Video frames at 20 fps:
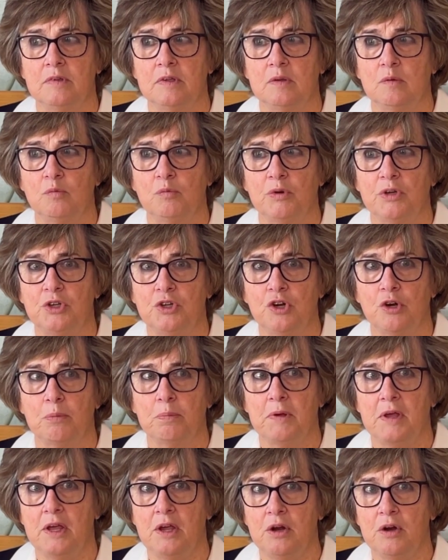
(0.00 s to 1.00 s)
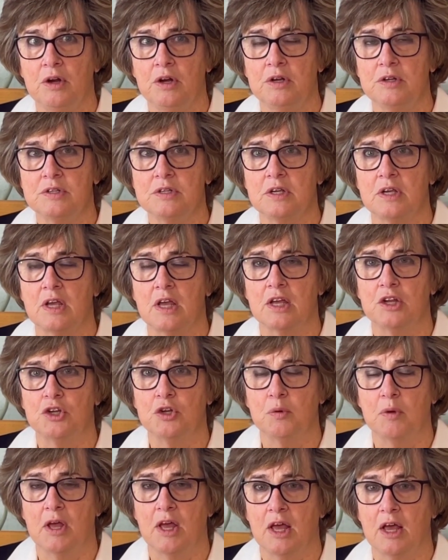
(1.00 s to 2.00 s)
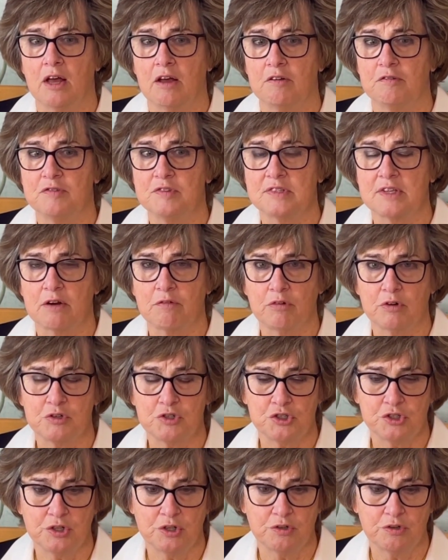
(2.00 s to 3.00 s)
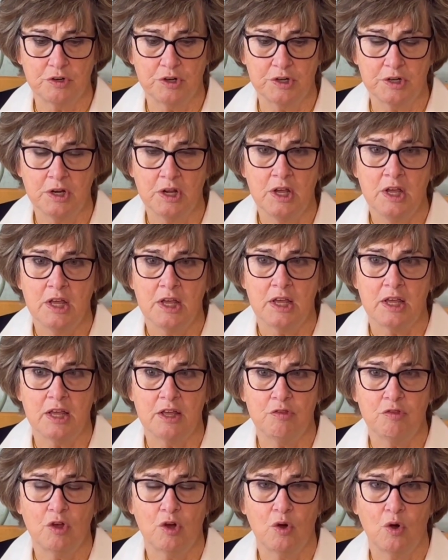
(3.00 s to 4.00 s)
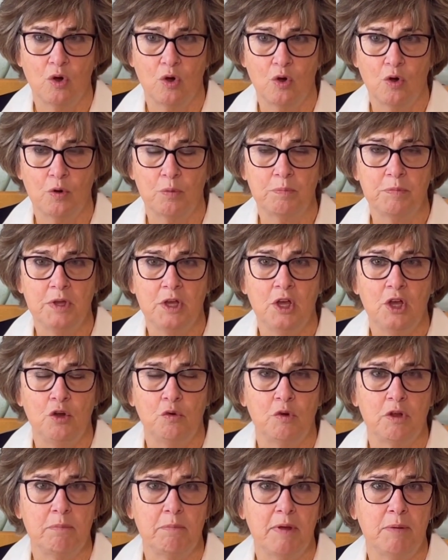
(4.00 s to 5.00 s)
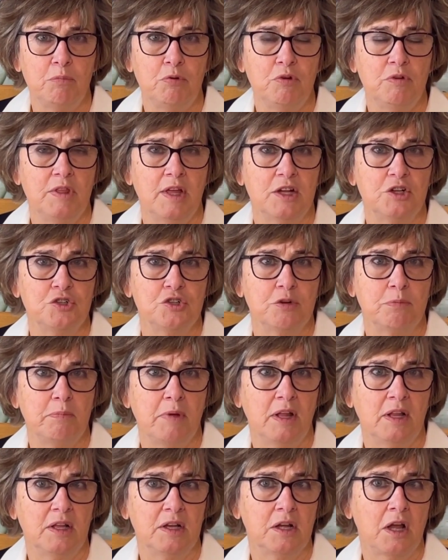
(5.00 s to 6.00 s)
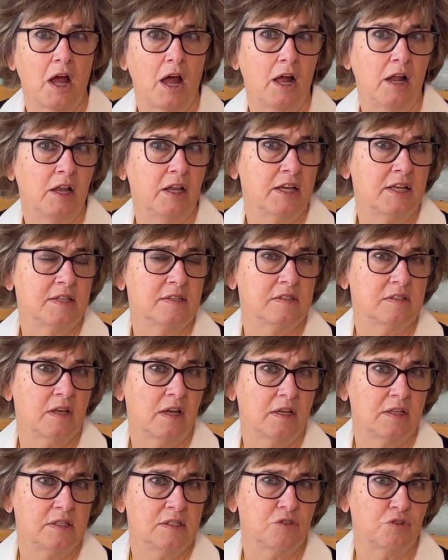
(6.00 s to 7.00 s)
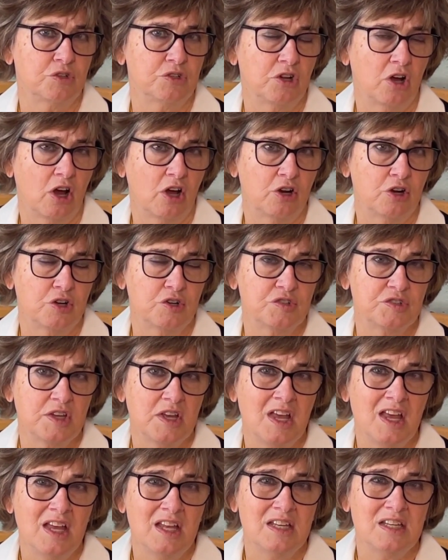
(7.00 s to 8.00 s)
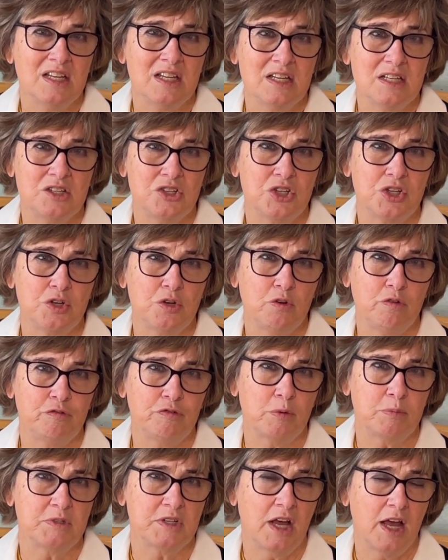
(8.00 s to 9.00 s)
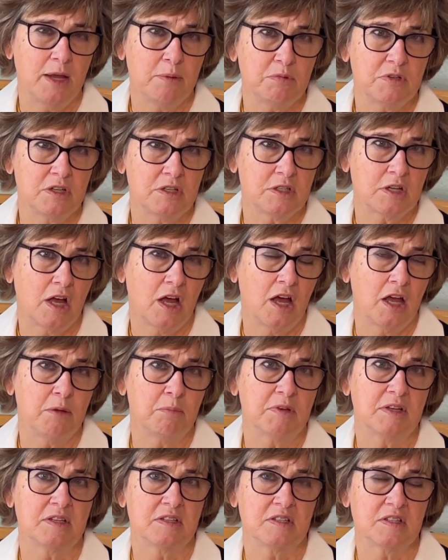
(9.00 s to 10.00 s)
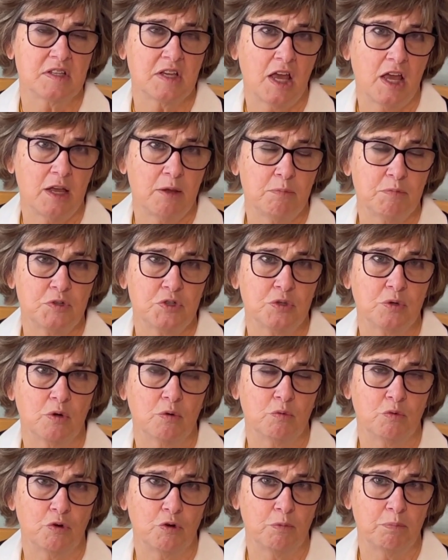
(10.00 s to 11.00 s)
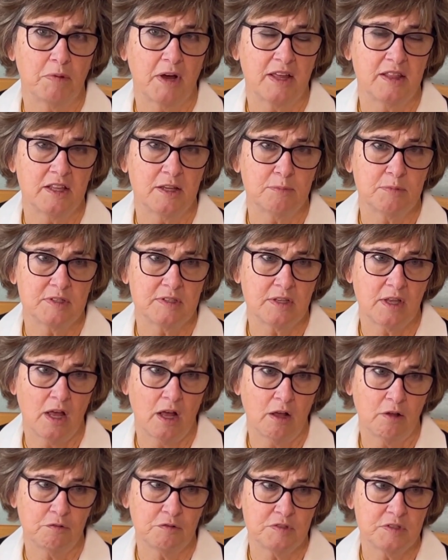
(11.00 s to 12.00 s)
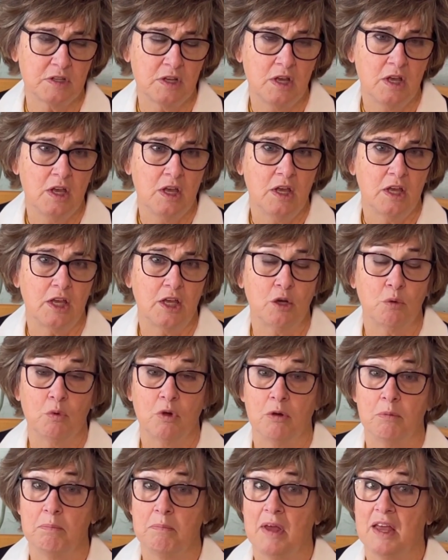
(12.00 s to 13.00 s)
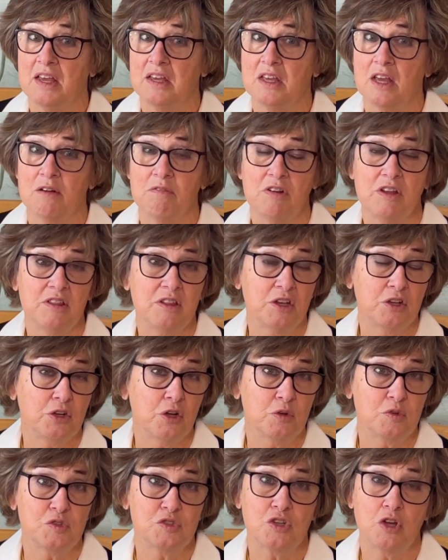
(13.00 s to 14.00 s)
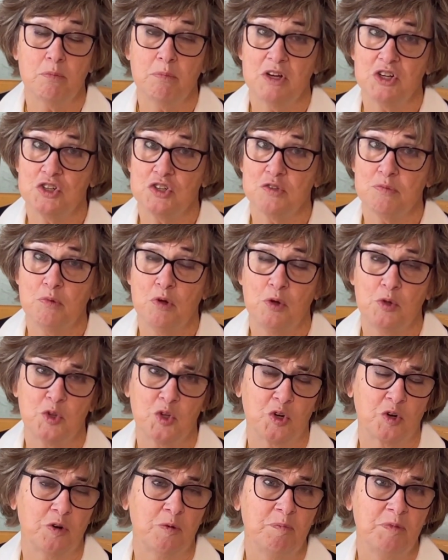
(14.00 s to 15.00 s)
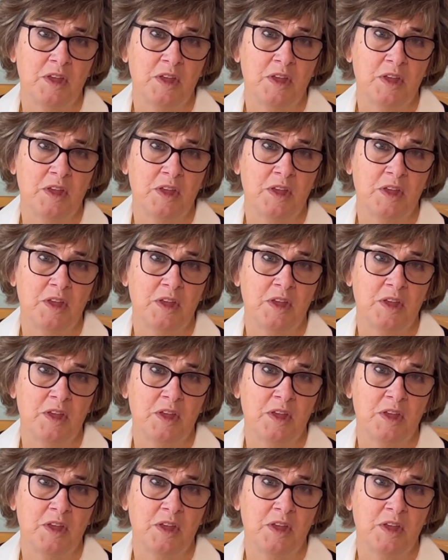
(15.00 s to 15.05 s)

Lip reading: When you're a parent and you have several children in the home, remember that your melancholy sons or daughters need to, from time to time, escape to a room by themselves. It will make everything go so much smoother